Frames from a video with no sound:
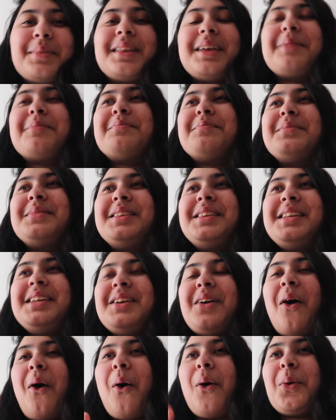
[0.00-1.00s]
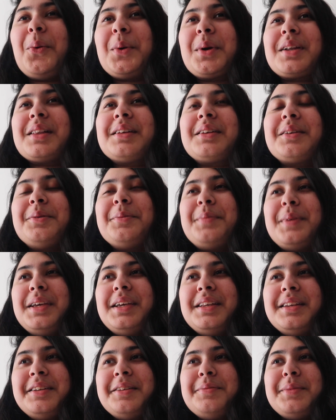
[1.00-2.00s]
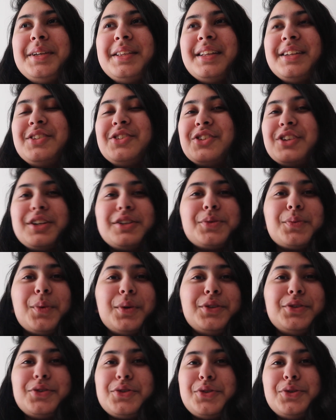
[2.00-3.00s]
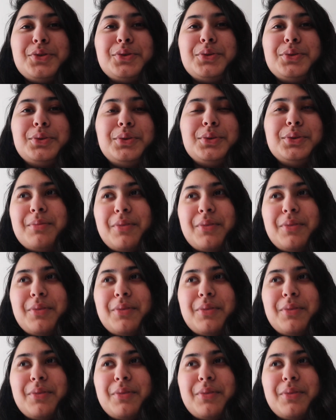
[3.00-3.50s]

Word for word: but like the awkward little bean in me that just wants to